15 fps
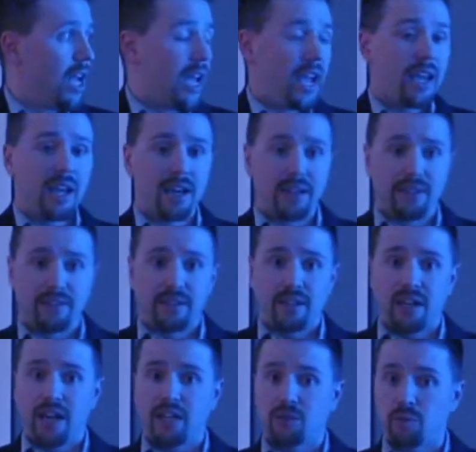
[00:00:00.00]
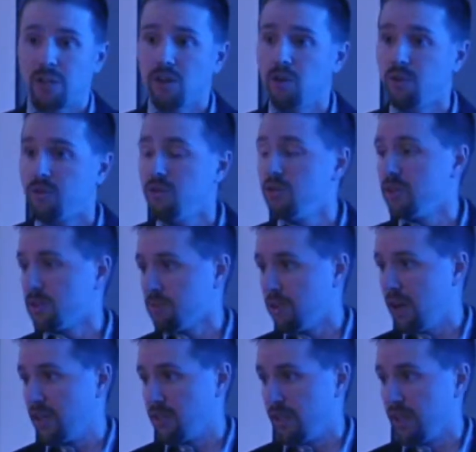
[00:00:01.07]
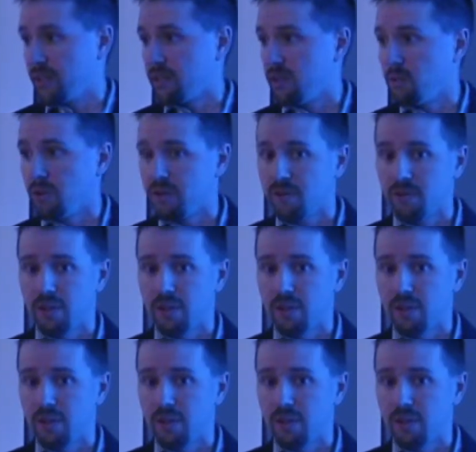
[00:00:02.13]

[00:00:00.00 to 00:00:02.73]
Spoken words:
And as we go through this project, and one of